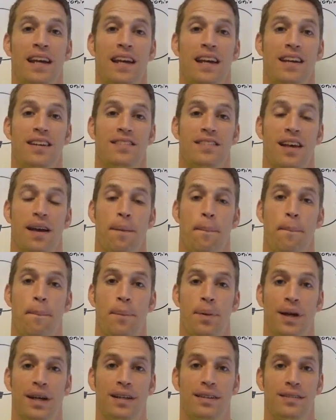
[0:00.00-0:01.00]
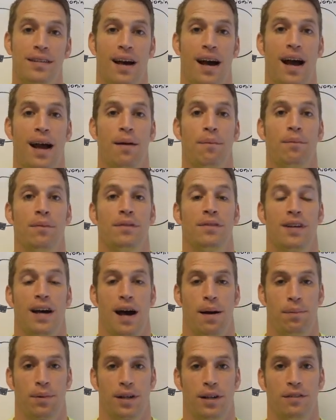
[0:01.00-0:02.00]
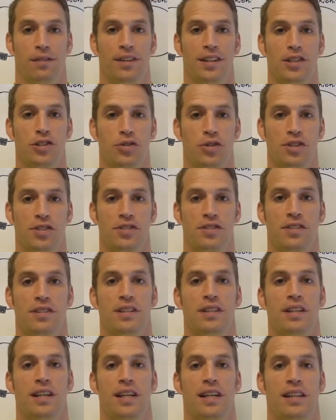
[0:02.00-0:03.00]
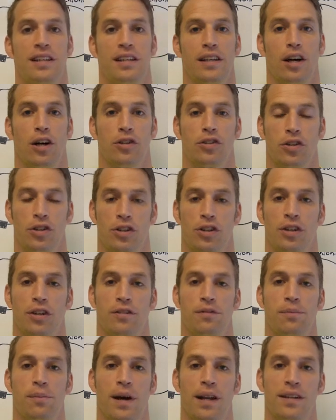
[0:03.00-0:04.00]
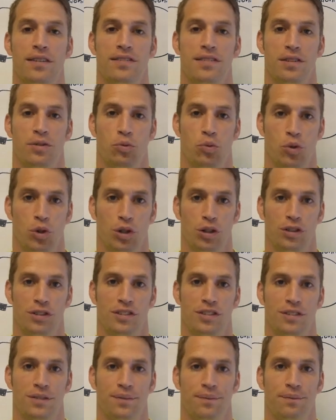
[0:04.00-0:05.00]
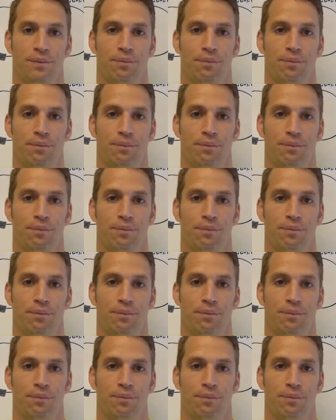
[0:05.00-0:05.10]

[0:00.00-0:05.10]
is a big time topic of interest in the alternative medicine worlds.